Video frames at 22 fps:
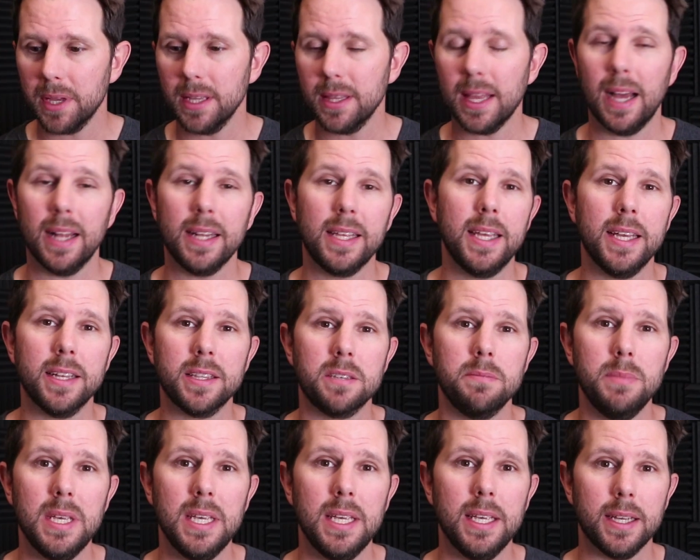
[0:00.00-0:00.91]
that gets
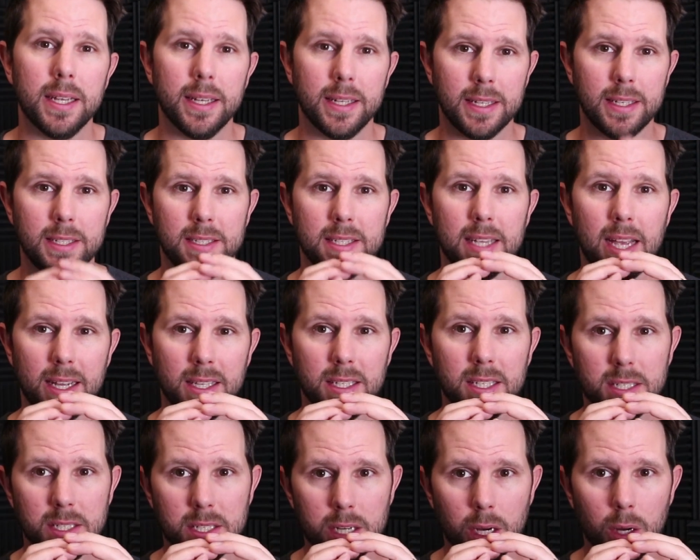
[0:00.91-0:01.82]
me
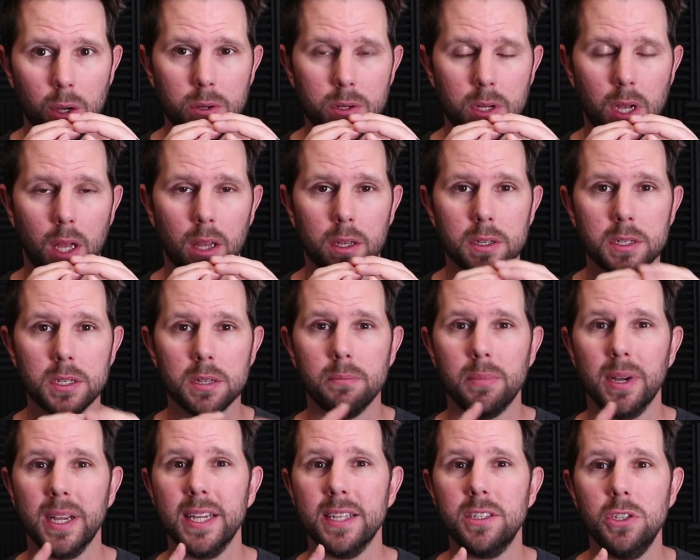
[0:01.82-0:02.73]
exactly $0,
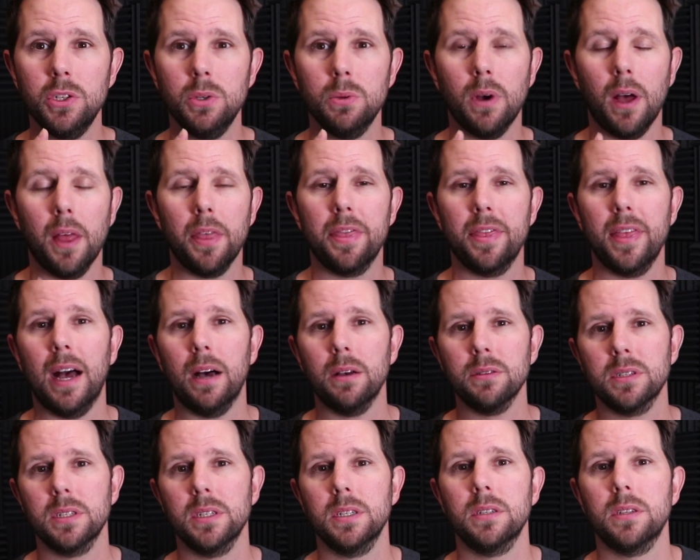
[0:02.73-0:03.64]
but gets you
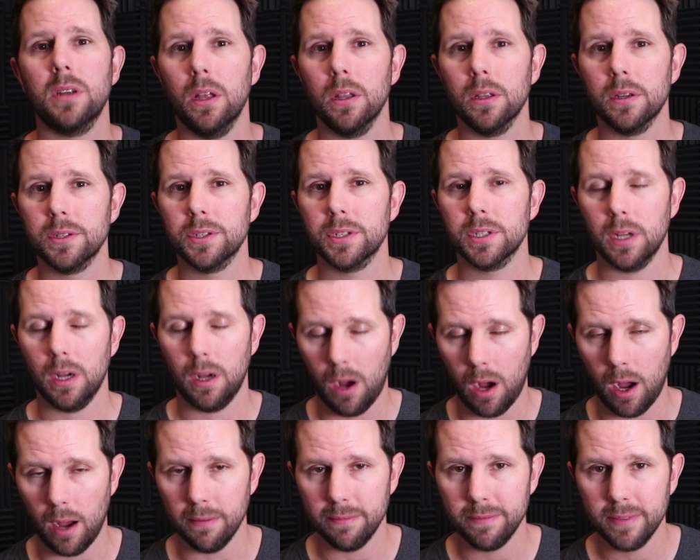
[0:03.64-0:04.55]
$1,000
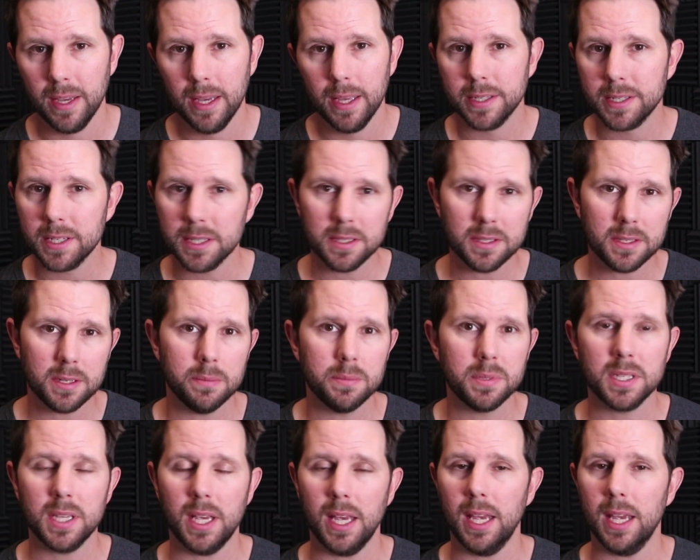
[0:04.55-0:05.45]
off. This isn't some
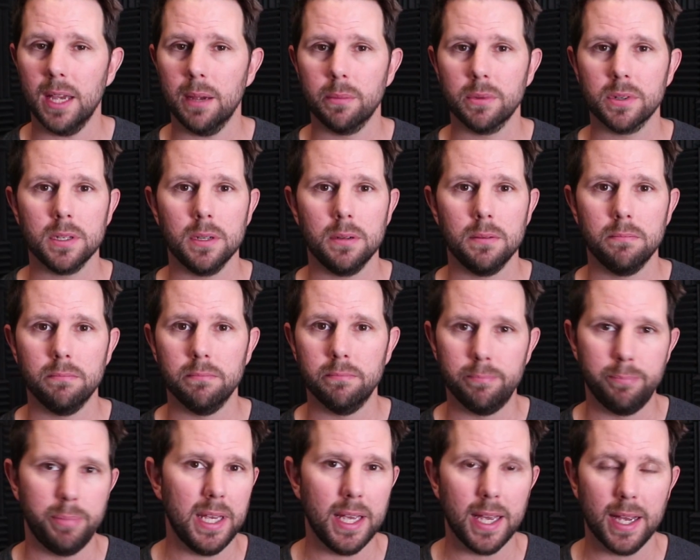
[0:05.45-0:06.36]
scam or some
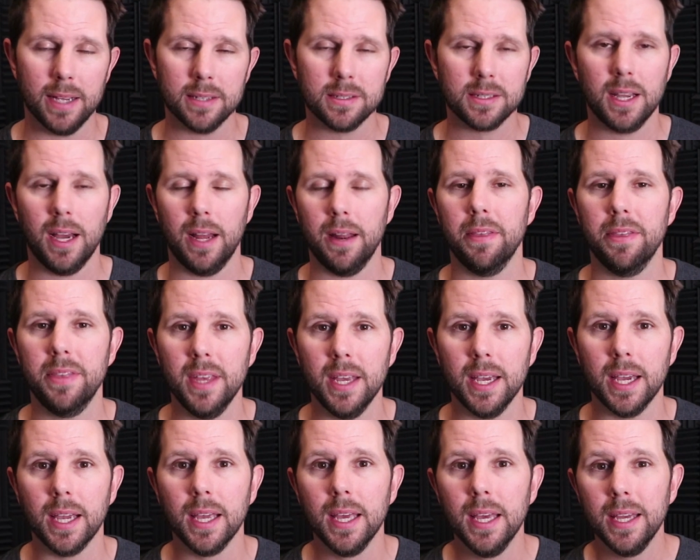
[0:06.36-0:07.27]
BS kind of
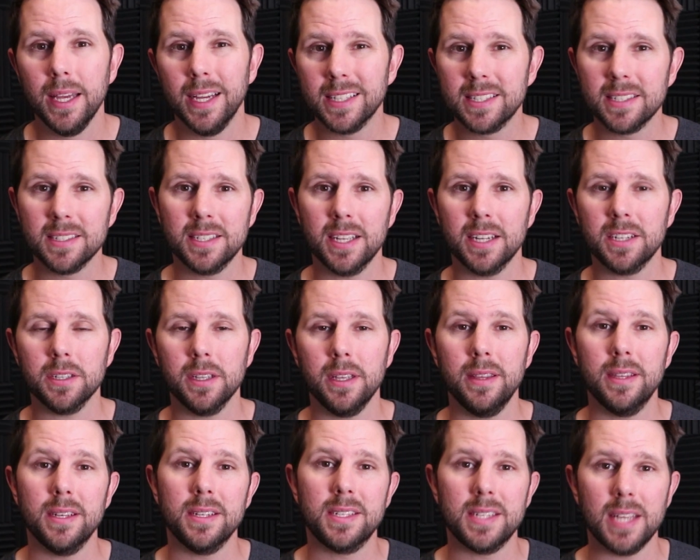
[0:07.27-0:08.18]
thing. It's essentially
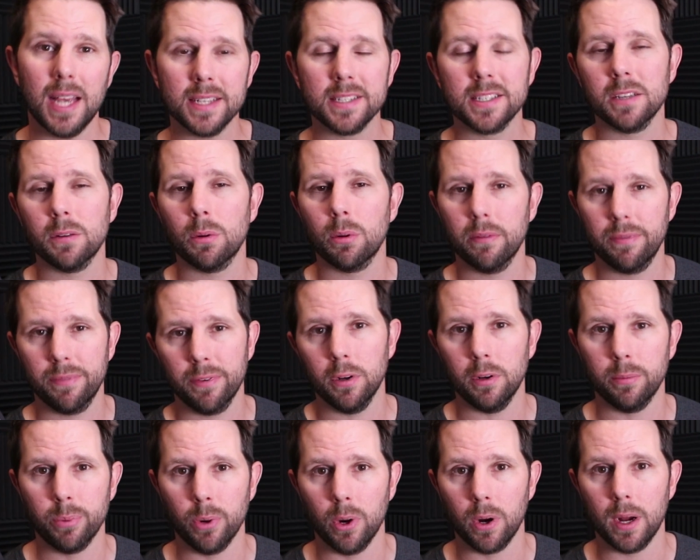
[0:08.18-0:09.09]
the Tesla
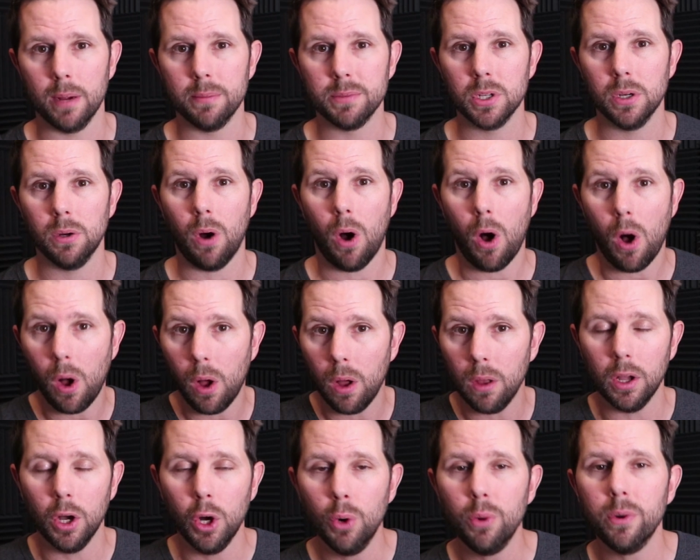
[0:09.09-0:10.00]
referral program. So
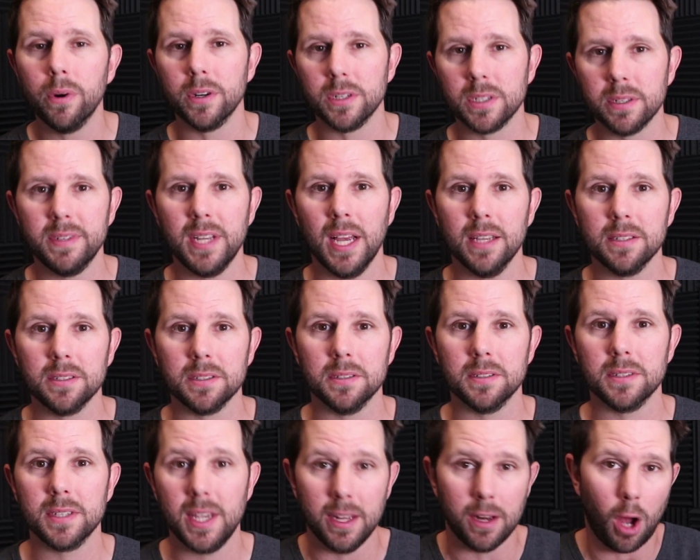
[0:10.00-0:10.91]
all owners of
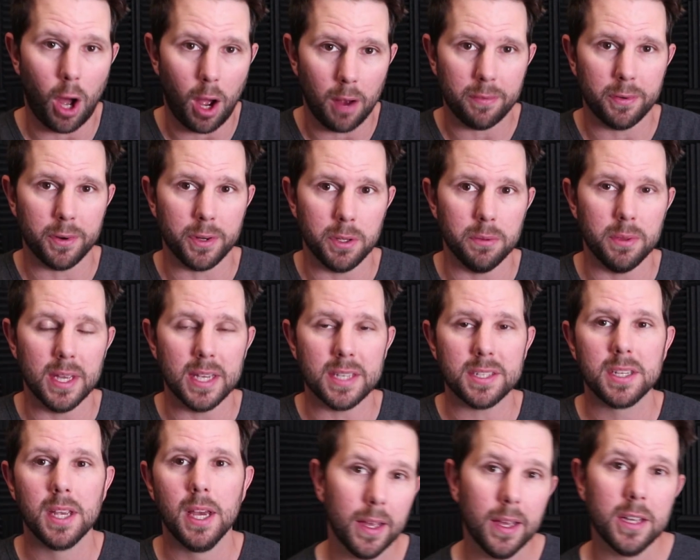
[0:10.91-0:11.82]
Teslas can offer you
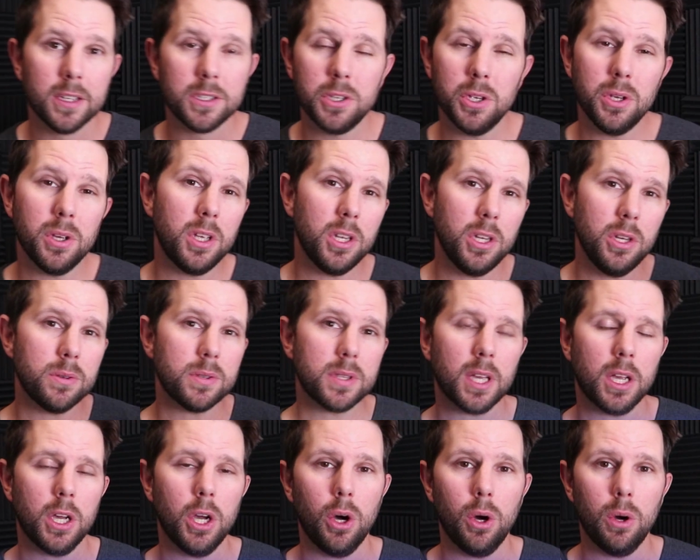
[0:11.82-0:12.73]
this. So you can use
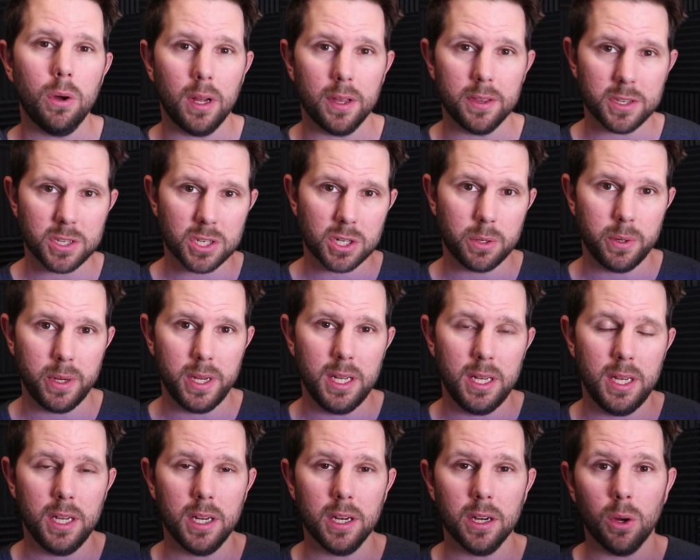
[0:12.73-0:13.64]
the code on the screen
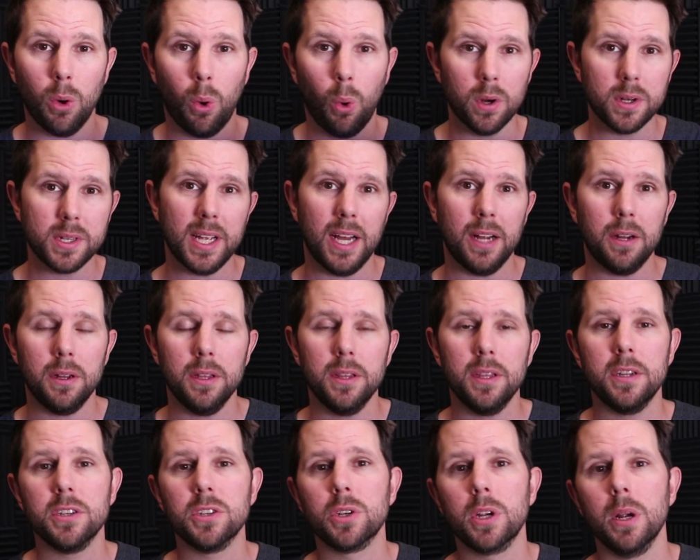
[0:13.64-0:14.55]
here or down in
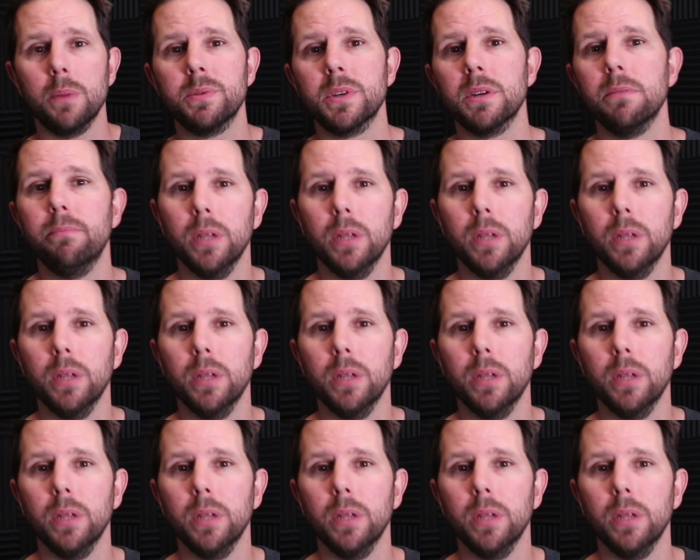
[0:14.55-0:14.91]
the description